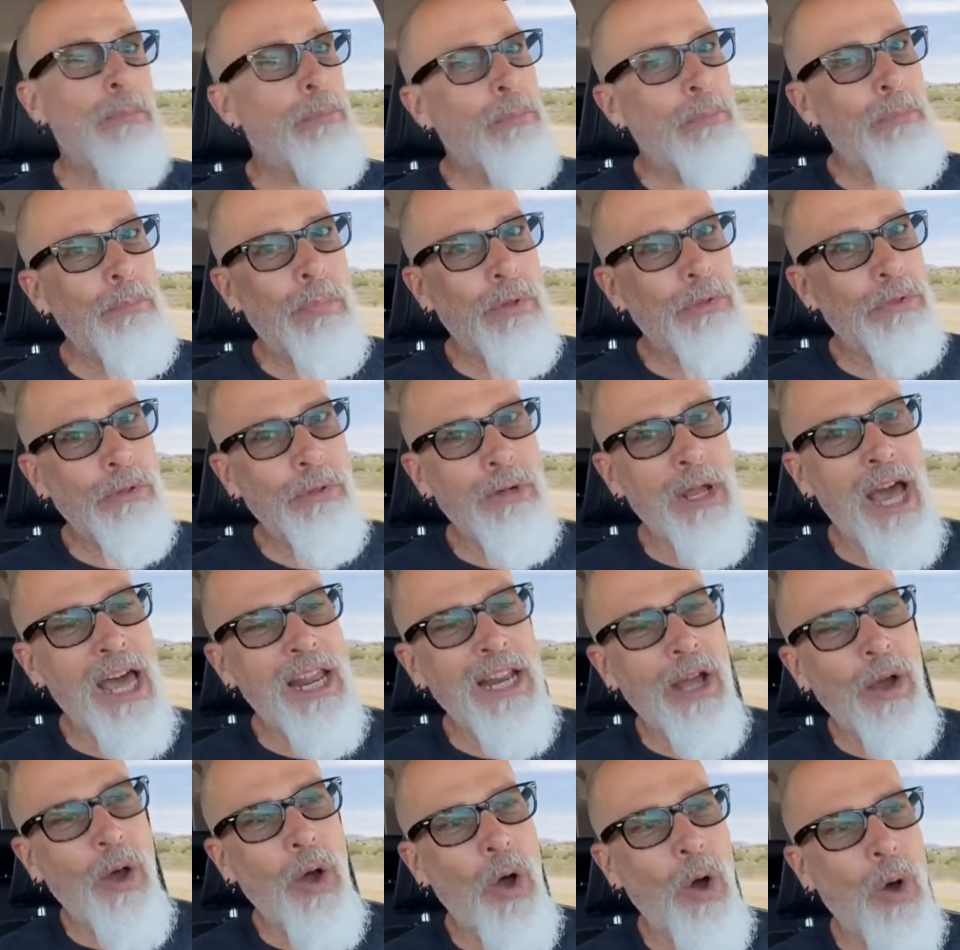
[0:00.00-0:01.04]
but they're not
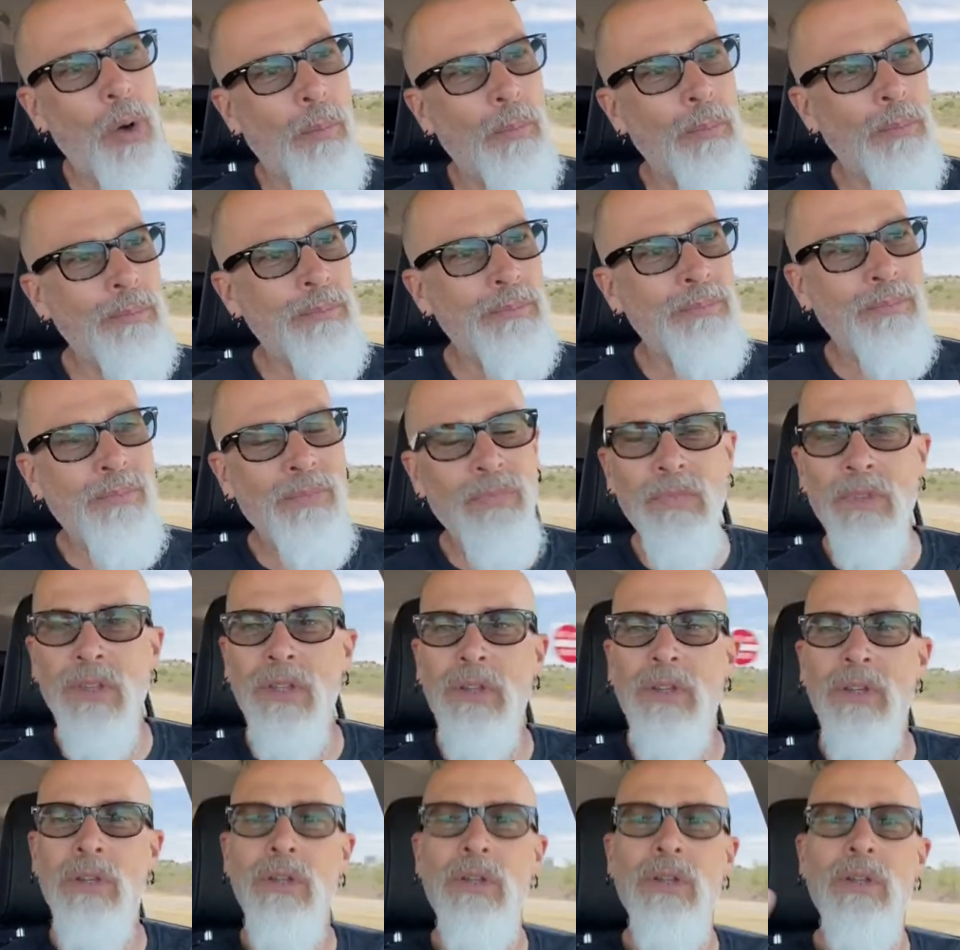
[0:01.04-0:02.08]
at home.
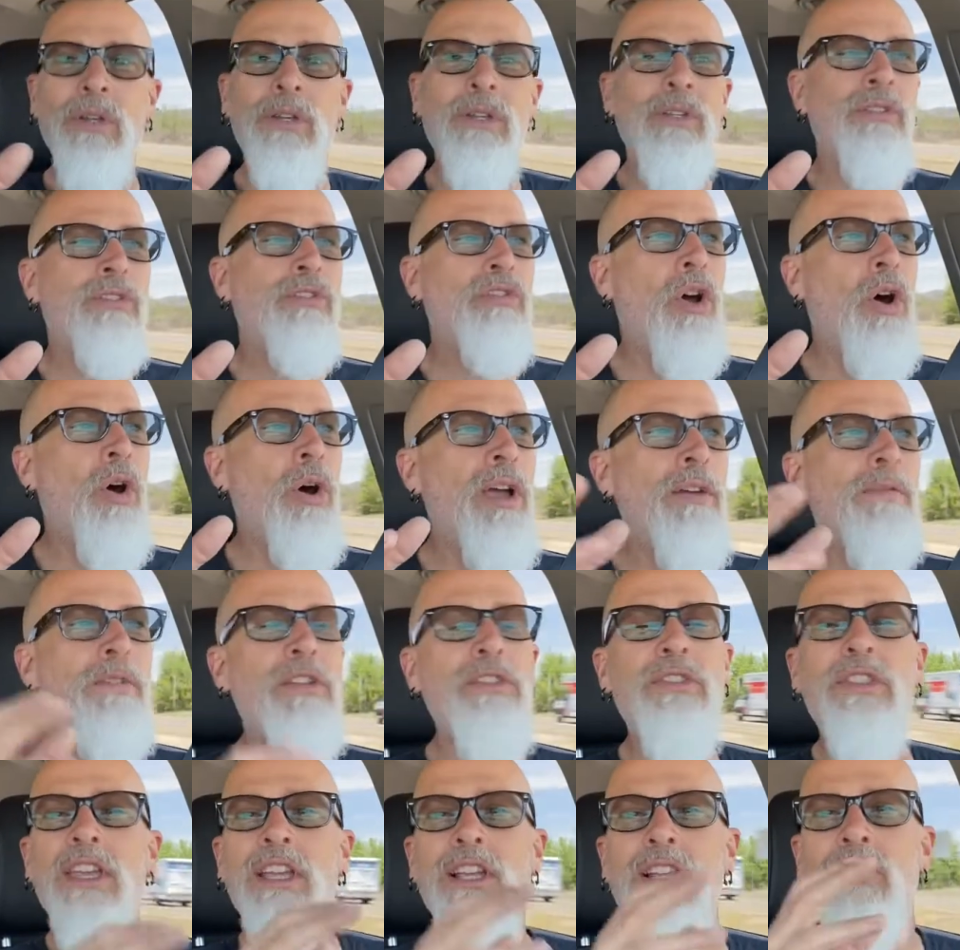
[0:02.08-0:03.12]
So
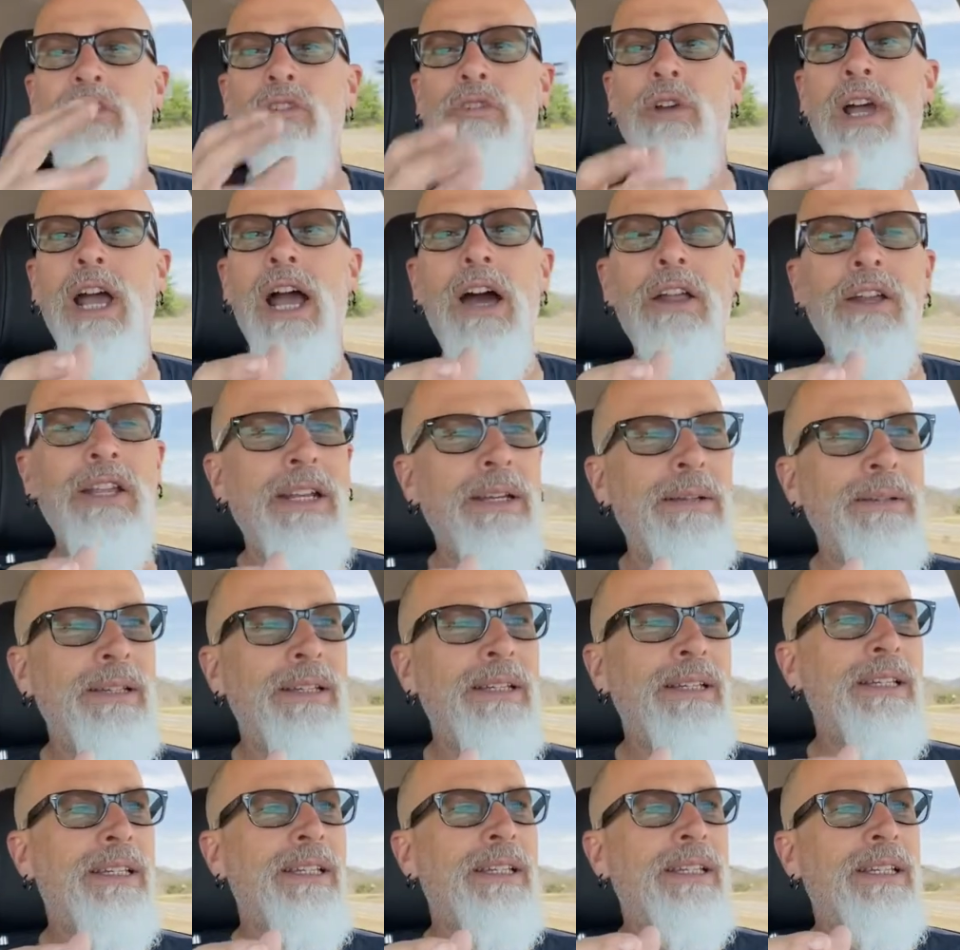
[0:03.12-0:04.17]
everything's crowded.
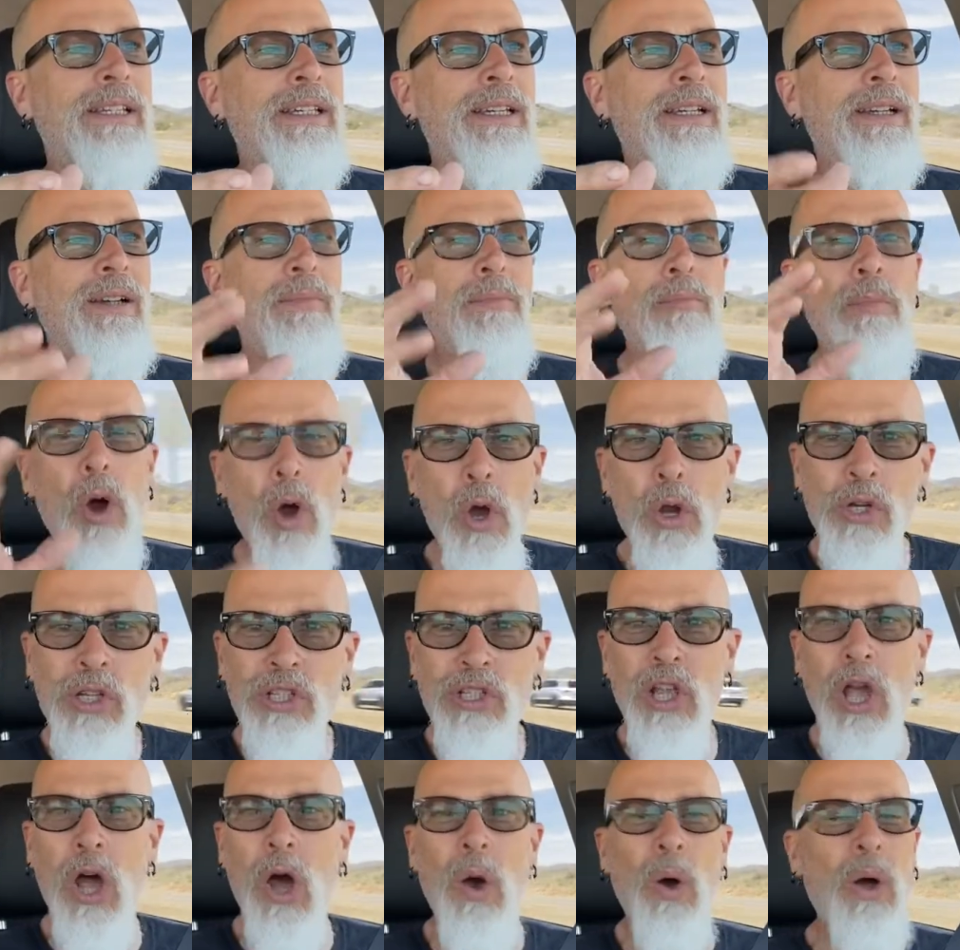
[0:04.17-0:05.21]
More
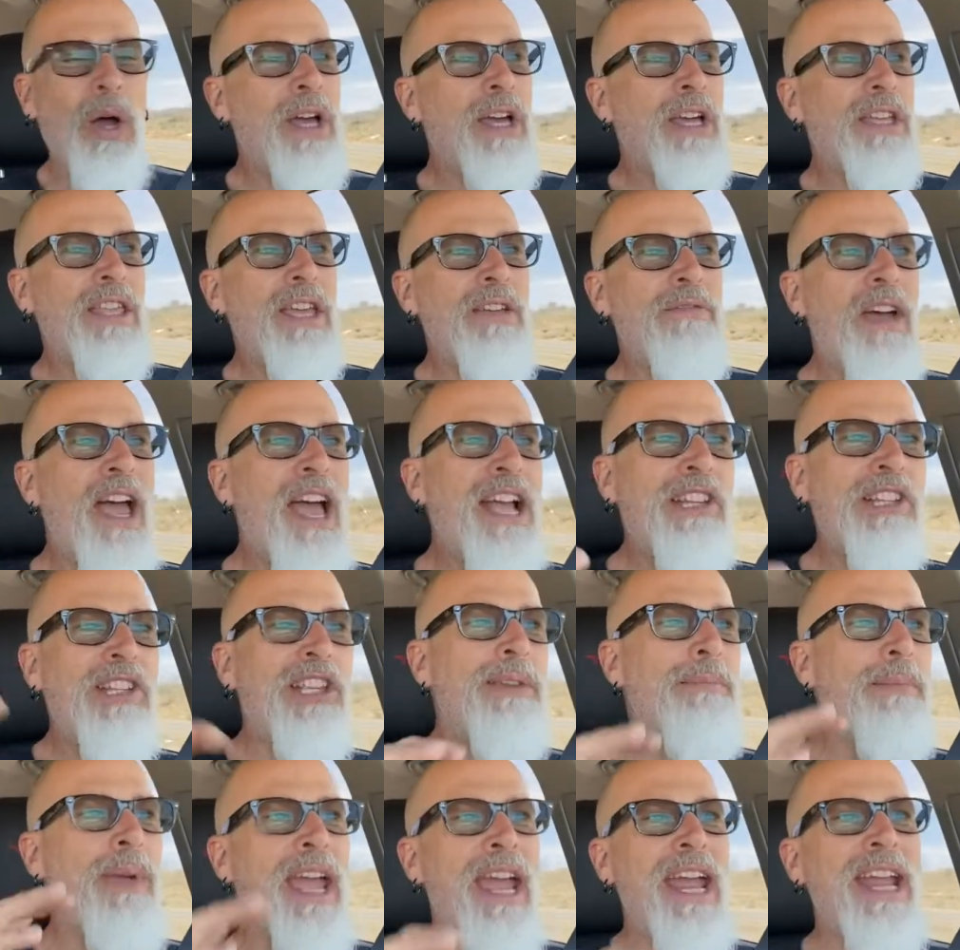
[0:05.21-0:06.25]
so. They've
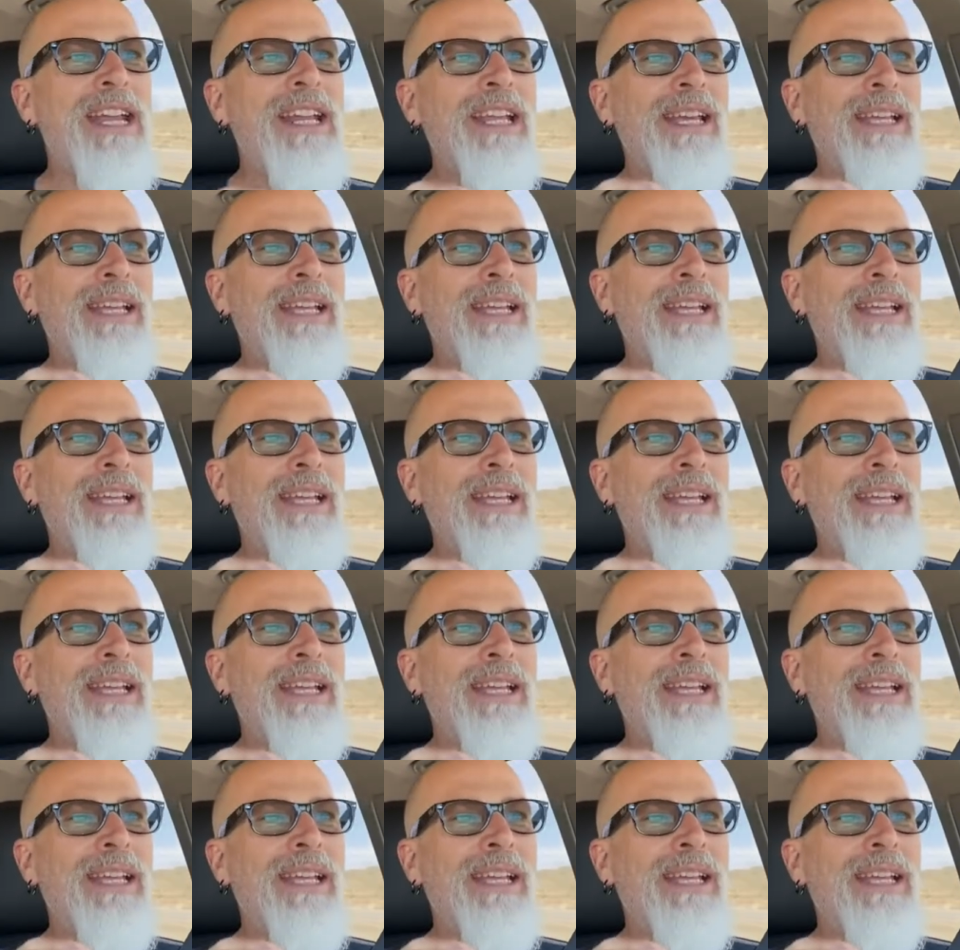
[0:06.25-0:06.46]
actually made